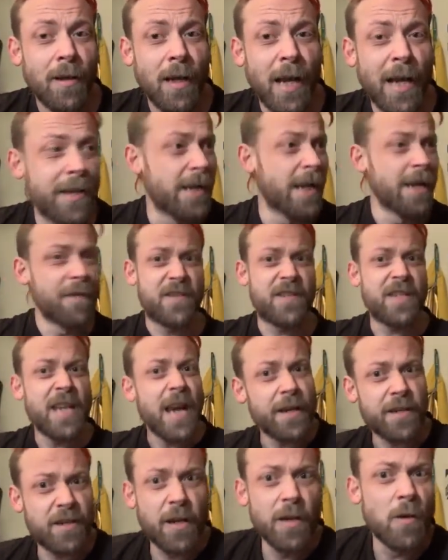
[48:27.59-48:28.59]
And if
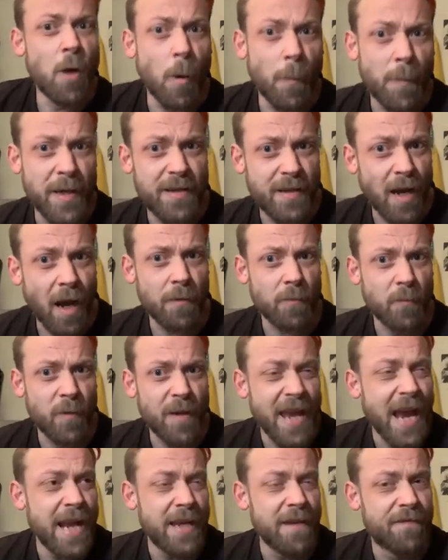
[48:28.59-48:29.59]
sex cannot be done
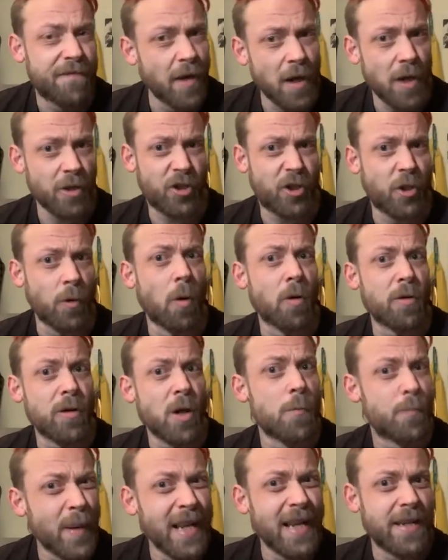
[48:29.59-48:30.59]
with any virtue or
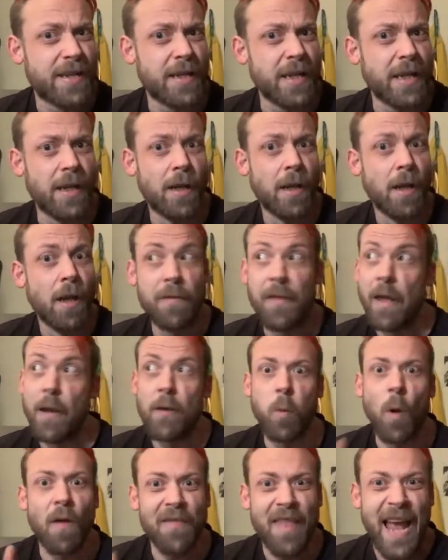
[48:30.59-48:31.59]
nobility,
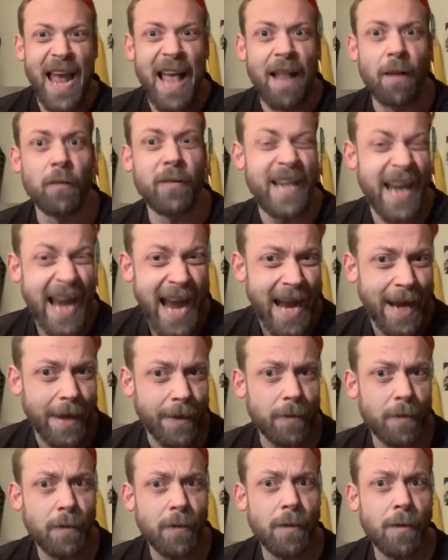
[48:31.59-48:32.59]
then what the hell can?